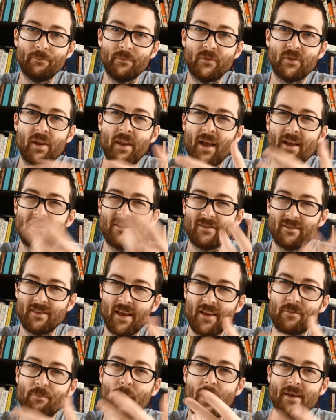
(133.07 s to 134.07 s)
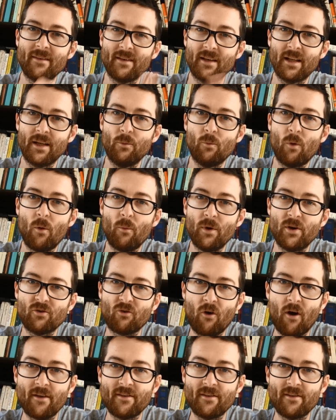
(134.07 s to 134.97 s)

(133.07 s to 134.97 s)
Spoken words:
So that's basically what we try